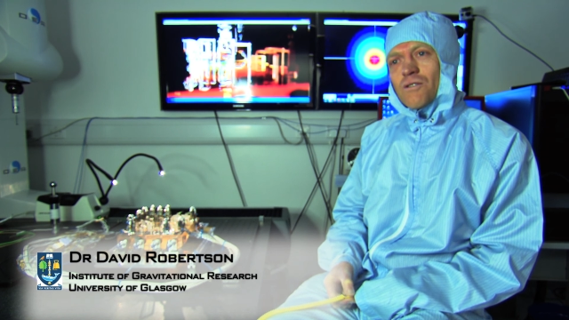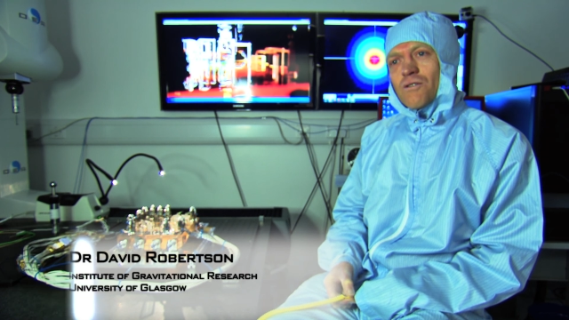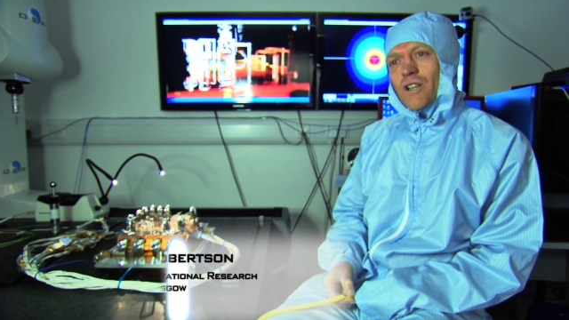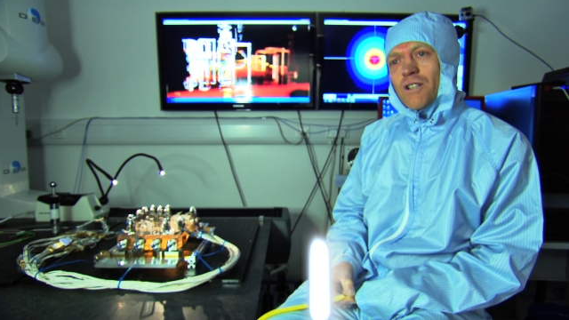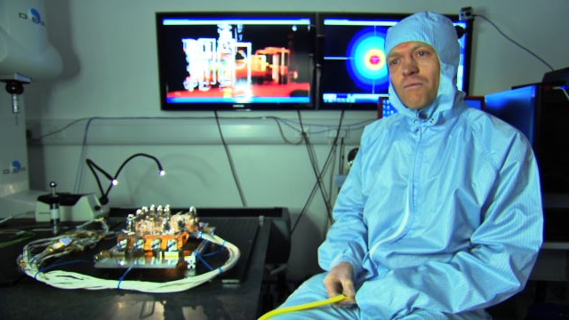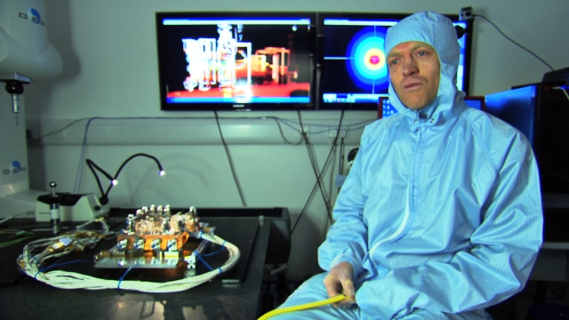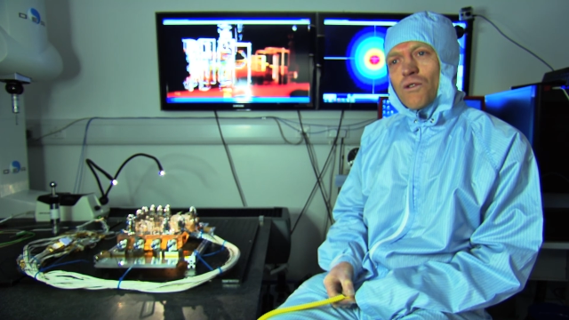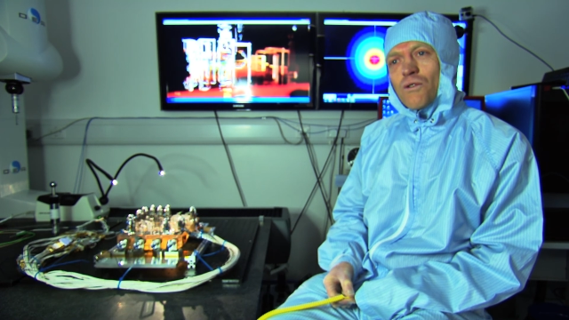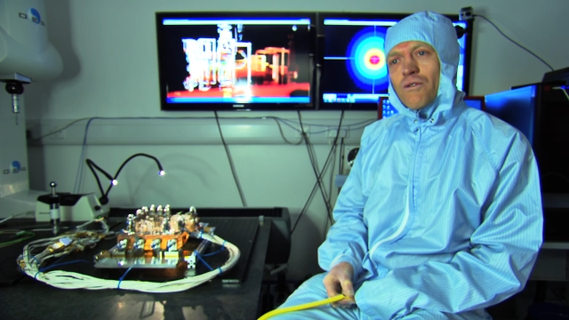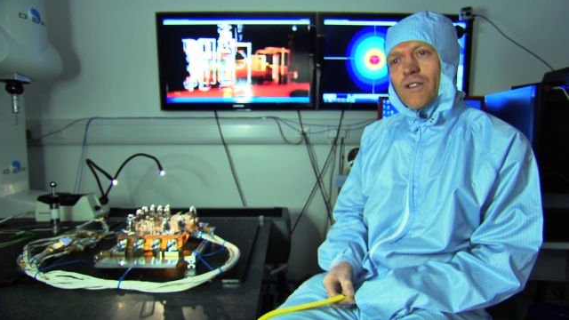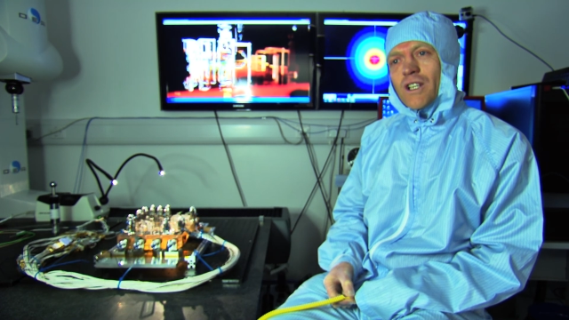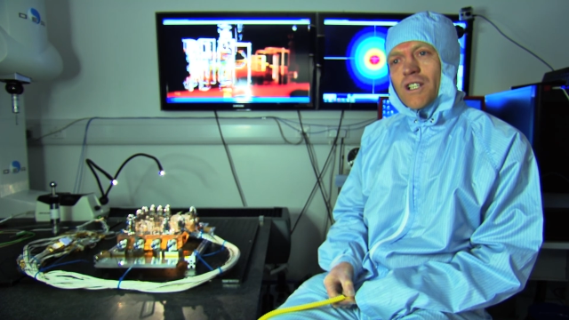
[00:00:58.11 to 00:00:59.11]
try and
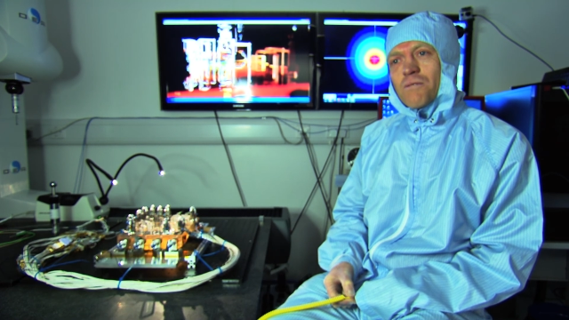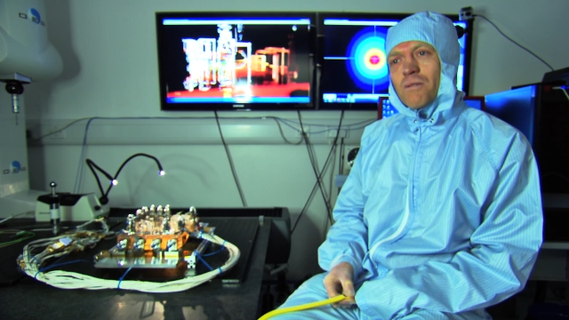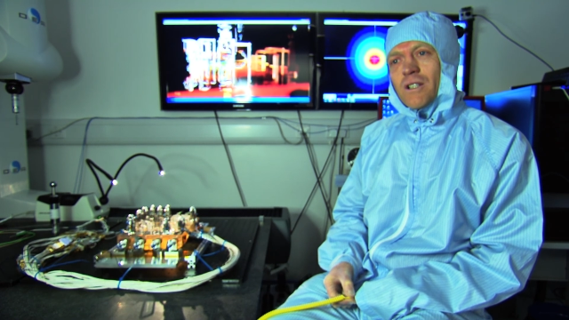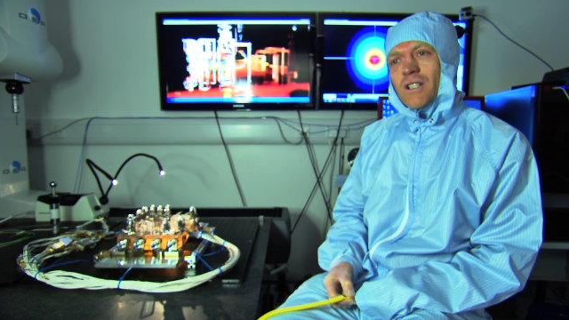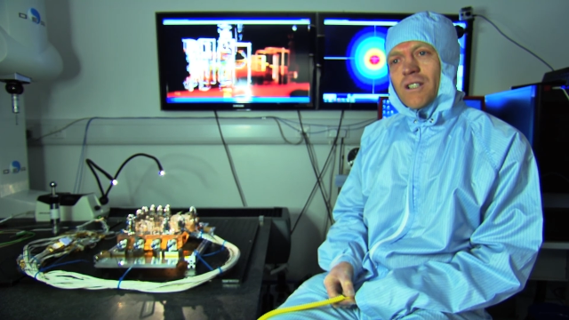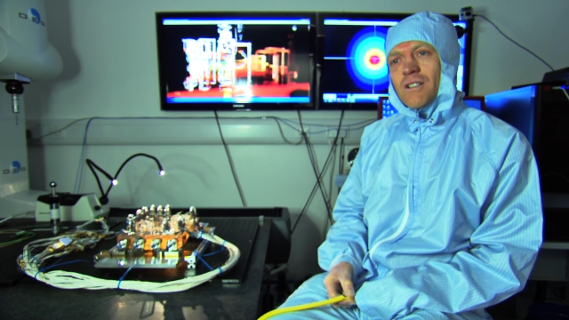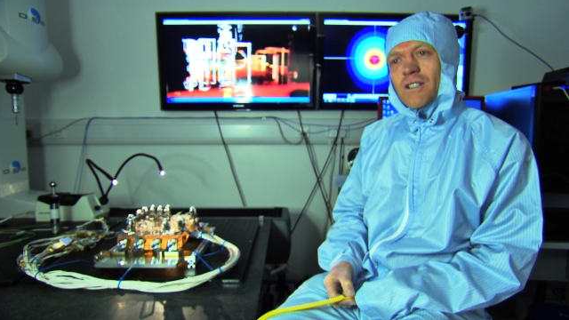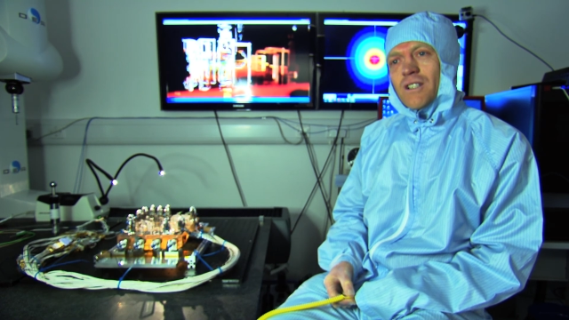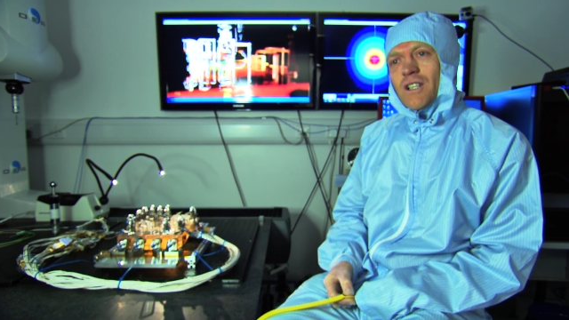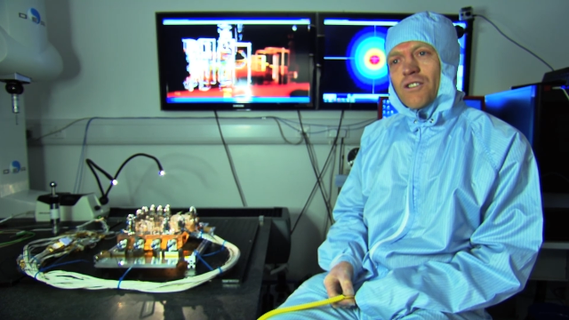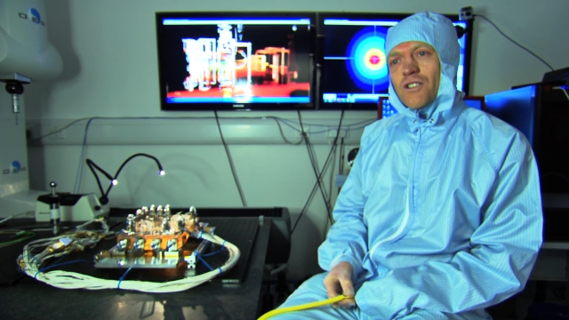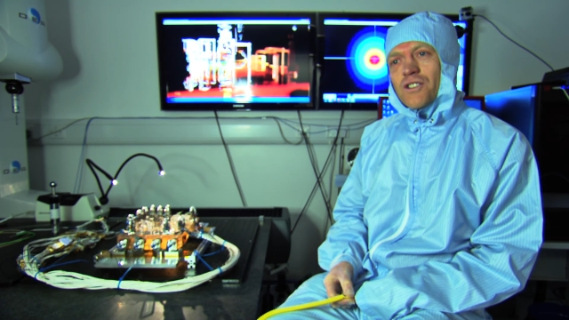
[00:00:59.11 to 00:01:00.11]
improve things by
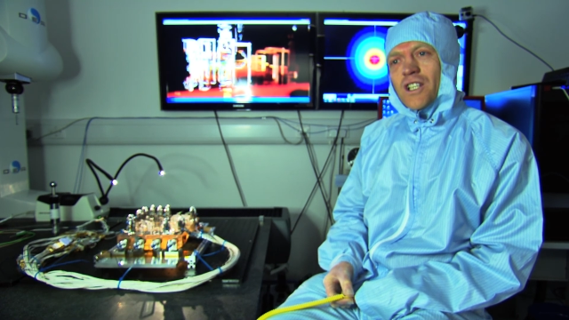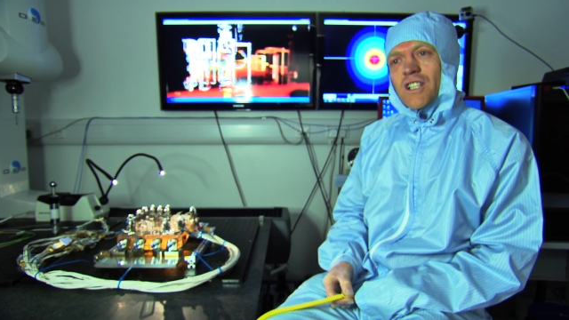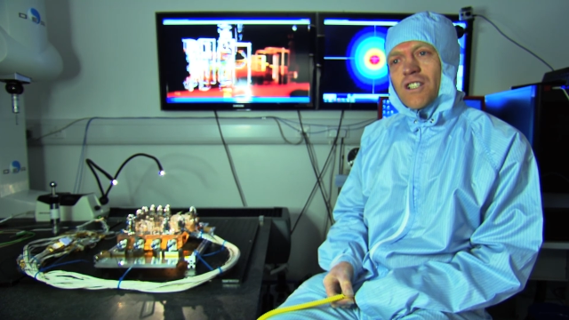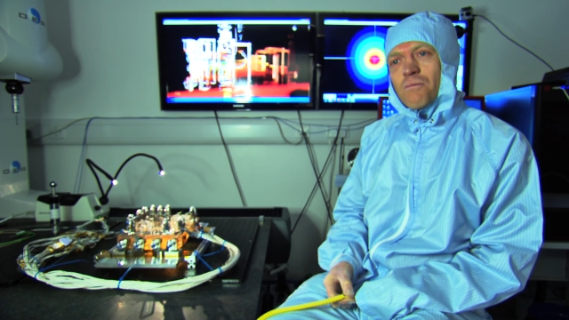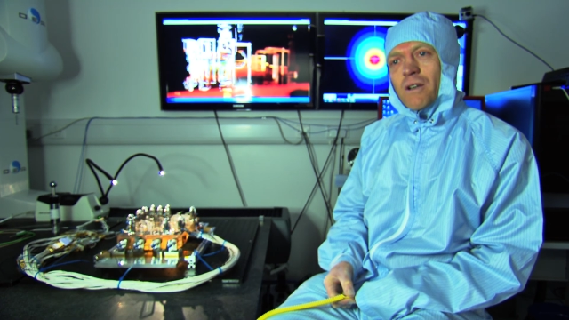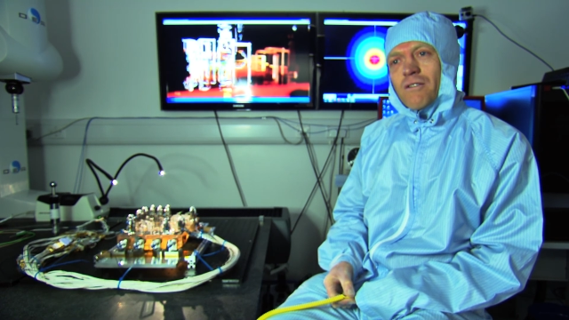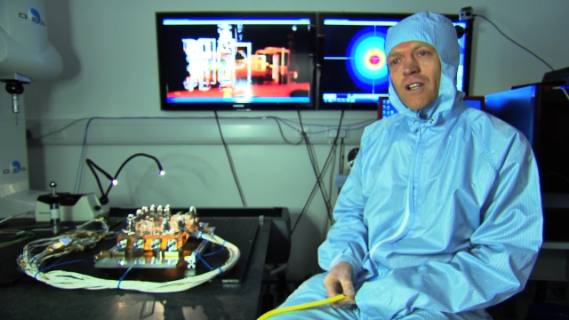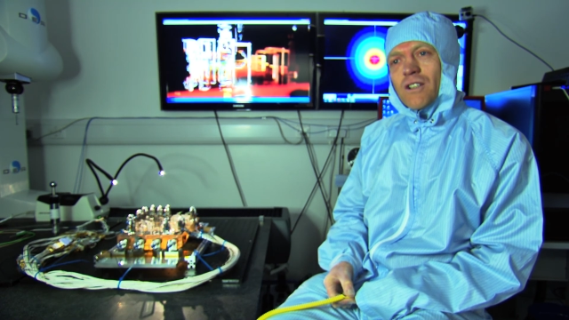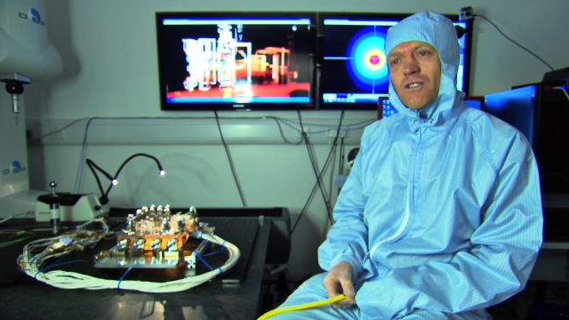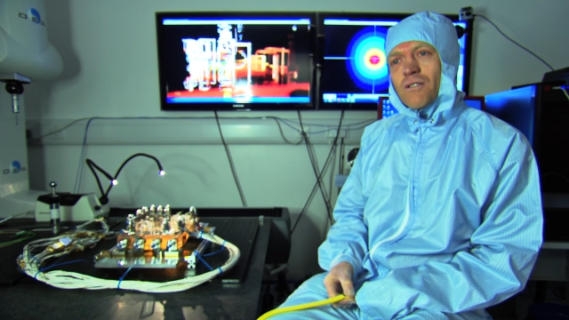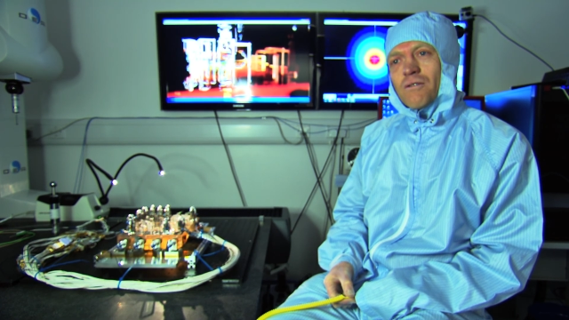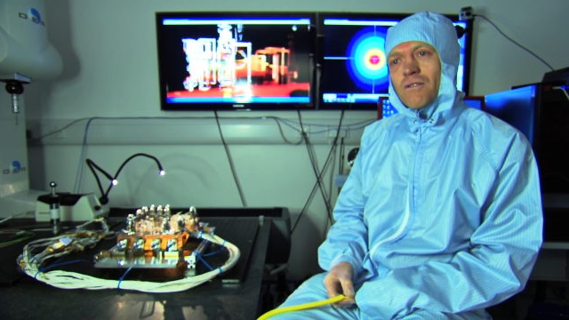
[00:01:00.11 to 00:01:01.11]
inertial sensors by a
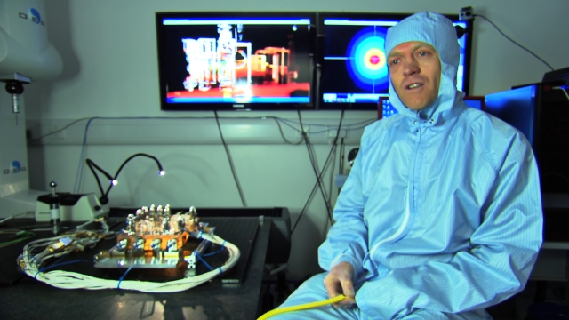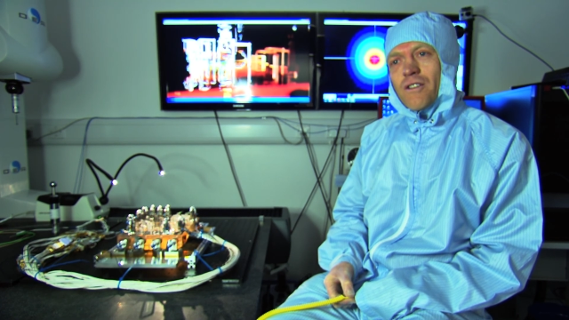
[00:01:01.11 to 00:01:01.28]
factor of a